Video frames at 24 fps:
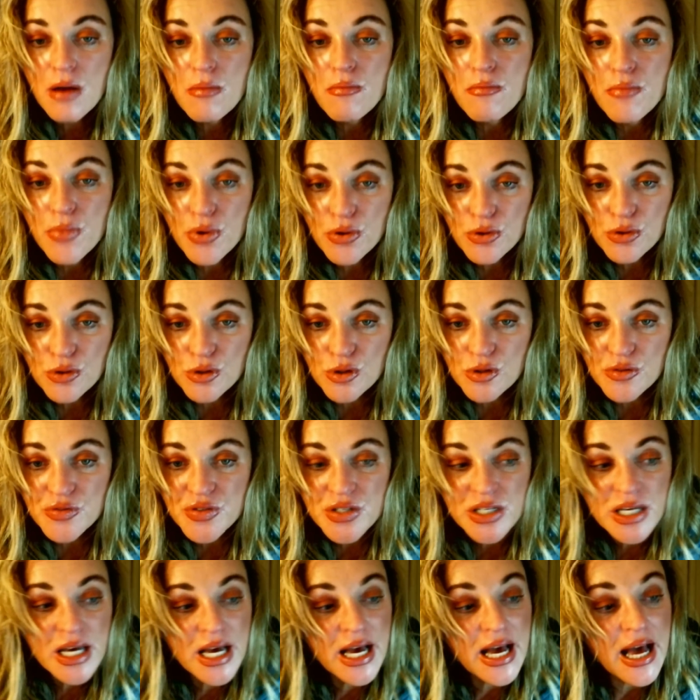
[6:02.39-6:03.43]

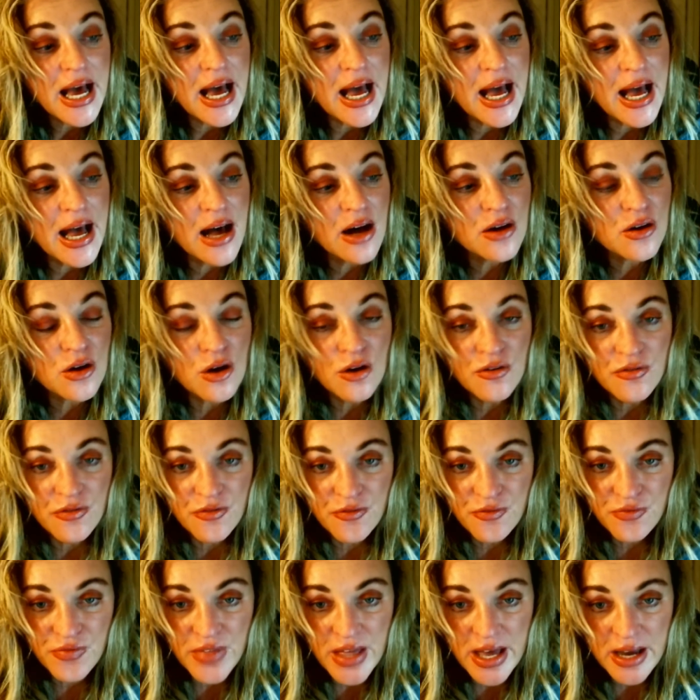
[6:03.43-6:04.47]
moves out of
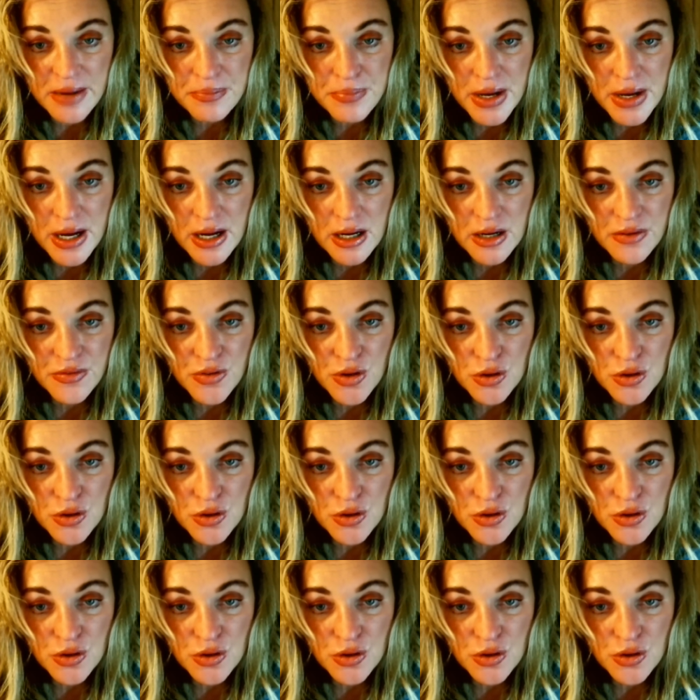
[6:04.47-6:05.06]
that part of